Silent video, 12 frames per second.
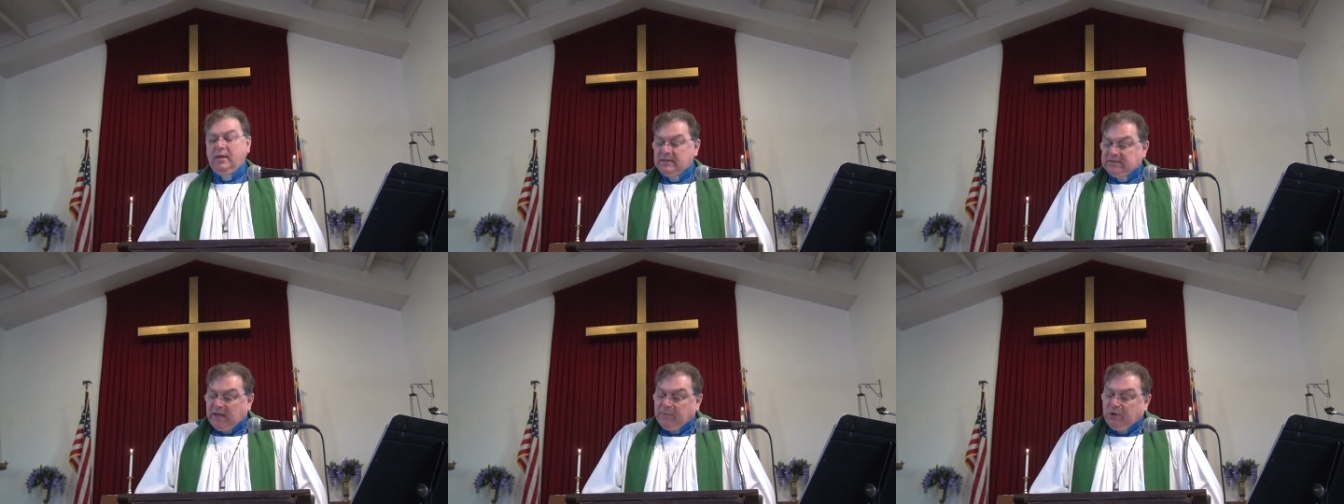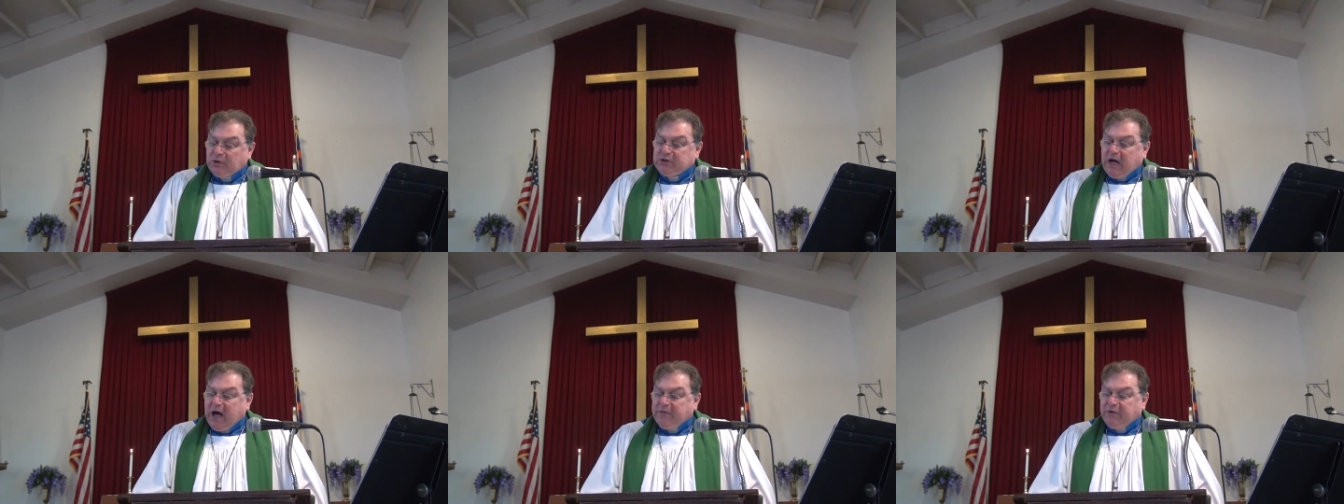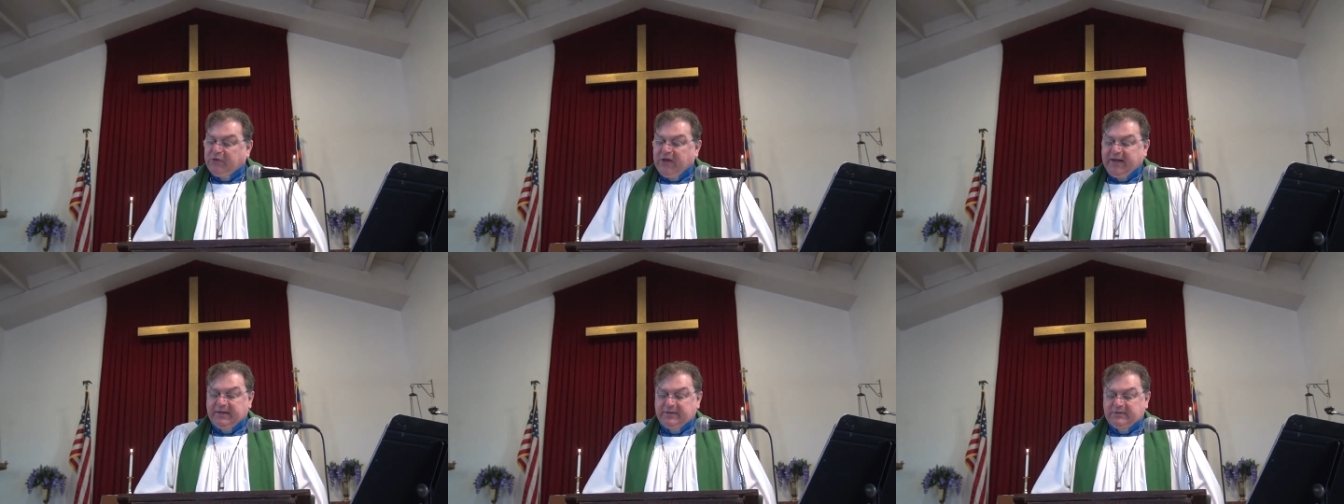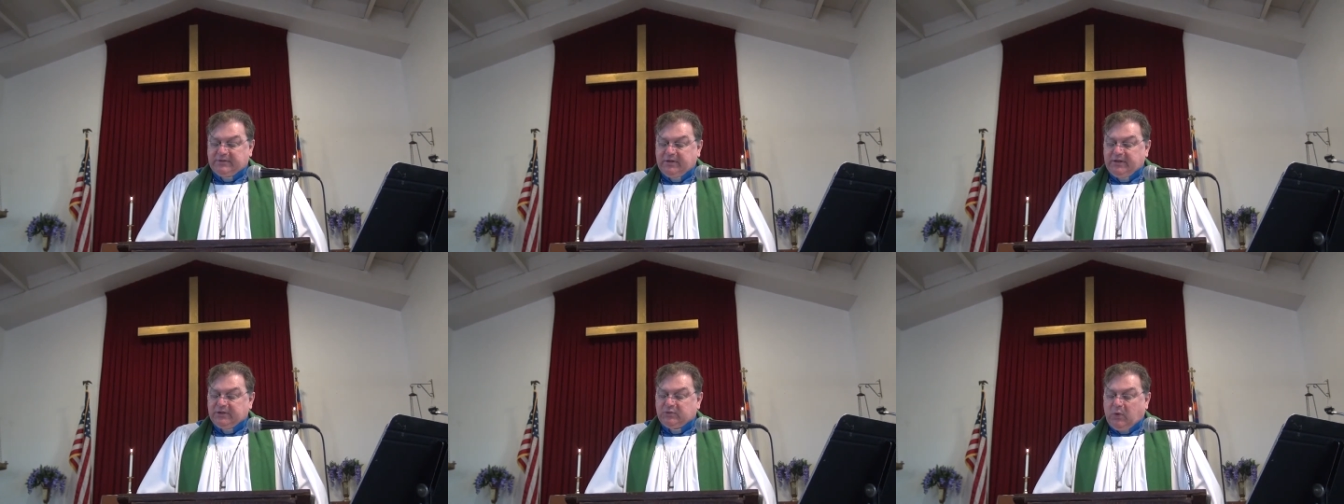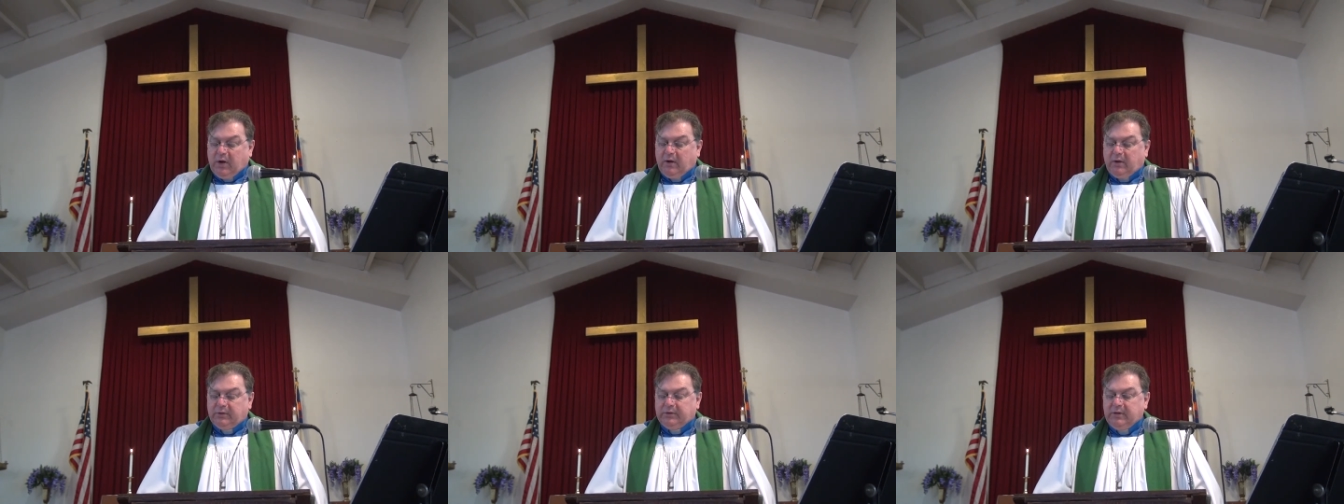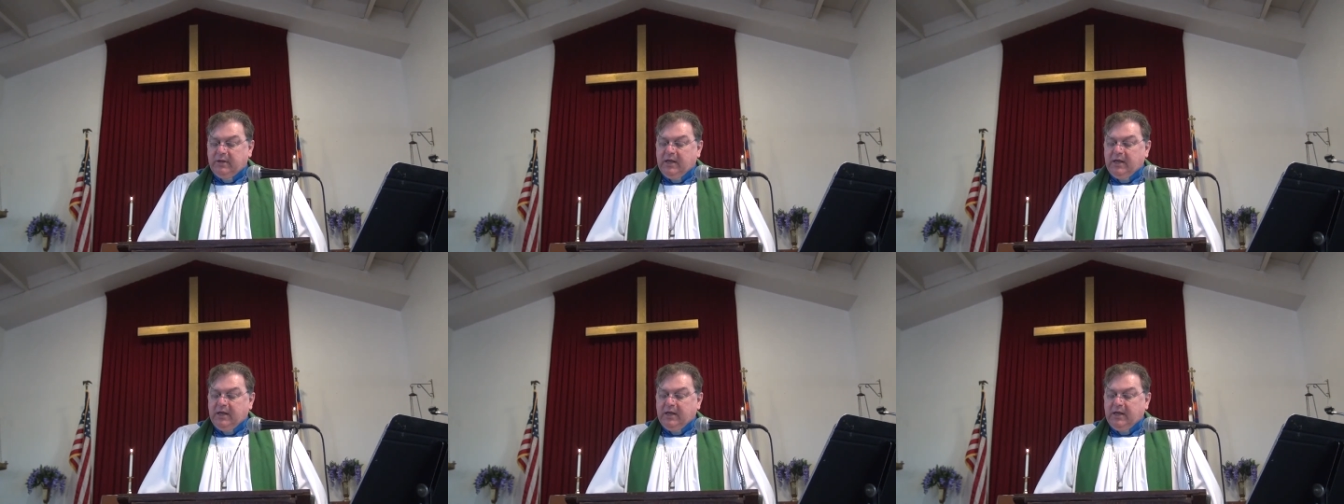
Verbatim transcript: Some look to other things in this world.